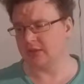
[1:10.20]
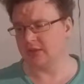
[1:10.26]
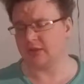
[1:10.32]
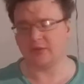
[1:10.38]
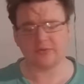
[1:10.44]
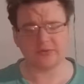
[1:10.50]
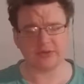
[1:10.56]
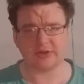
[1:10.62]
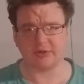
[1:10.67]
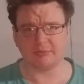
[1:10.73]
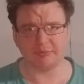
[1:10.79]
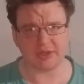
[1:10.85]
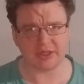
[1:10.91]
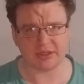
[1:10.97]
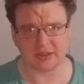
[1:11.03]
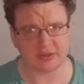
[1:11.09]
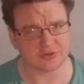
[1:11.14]
now that I'm
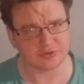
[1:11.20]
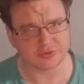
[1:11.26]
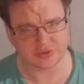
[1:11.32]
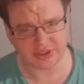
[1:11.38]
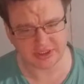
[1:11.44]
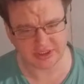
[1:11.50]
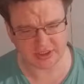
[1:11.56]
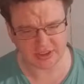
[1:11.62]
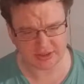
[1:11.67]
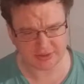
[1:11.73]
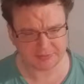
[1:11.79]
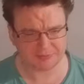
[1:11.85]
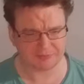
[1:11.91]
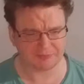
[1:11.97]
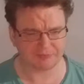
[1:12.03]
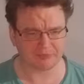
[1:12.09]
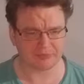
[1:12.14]
back into training,
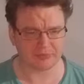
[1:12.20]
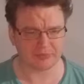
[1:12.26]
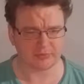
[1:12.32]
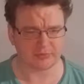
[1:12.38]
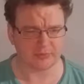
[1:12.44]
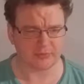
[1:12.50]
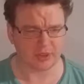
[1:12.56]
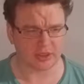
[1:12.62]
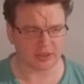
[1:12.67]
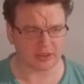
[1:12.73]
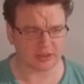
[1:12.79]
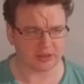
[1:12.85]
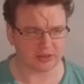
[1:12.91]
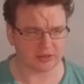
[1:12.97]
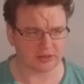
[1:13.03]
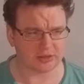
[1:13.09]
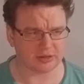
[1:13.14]

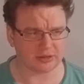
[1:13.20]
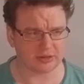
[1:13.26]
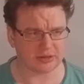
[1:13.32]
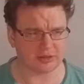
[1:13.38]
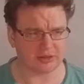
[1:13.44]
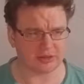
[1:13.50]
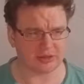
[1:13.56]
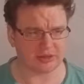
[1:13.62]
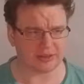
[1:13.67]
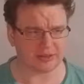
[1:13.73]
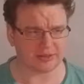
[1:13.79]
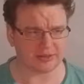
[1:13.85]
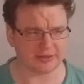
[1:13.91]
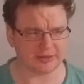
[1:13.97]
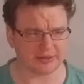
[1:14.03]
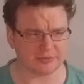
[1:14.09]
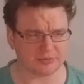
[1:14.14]
I
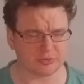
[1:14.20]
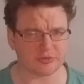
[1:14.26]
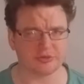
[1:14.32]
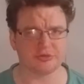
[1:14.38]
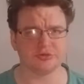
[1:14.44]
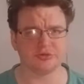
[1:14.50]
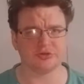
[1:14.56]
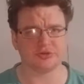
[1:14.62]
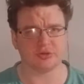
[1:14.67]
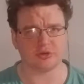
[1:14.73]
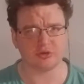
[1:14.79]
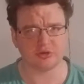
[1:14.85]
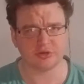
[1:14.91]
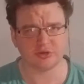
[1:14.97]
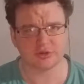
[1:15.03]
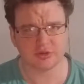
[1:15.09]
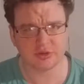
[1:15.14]
wanted to start
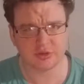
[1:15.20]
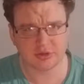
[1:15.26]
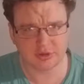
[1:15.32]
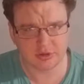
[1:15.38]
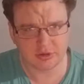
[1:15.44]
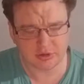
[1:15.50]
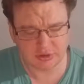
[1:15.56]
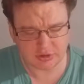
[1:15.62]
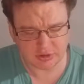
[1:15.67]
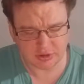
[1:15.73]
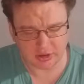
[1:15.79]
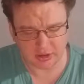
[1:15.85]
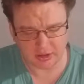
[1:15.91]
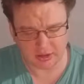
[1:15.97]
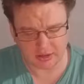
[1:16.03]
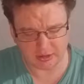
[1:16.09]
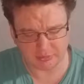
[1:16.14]

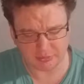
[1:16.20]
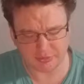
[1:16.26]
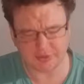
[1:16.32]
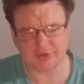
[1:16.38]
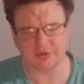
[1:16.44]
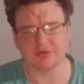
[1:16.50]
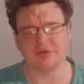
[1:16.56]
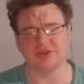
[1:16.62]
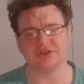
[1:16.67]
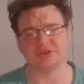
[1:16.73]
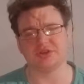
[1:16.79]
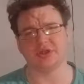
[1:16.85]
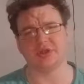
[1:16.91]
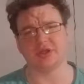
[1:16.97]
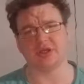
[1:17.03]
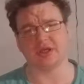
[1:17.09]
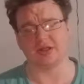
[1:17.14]
body
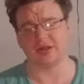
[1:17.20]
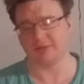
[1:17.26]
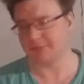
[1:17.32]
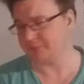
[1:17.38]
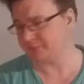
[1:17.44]
conditioning again.